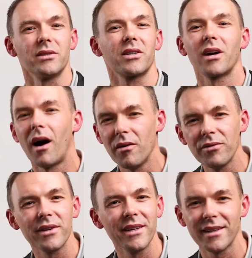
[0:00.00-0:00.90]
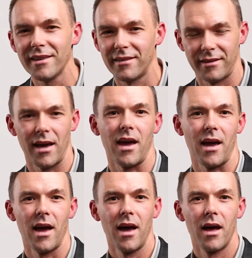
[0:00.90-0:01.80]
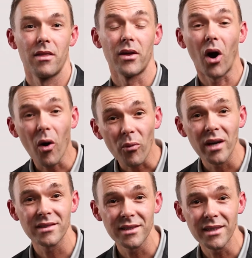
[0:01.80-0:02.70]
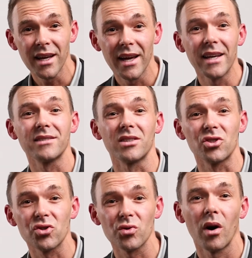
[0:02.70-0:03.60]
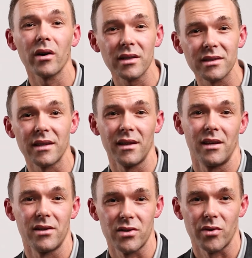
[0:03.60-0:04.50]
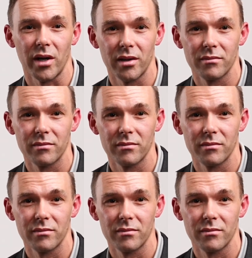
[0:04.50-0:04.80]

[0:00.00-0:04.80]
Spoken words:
to confidently say that our resin is the strongest in the industry.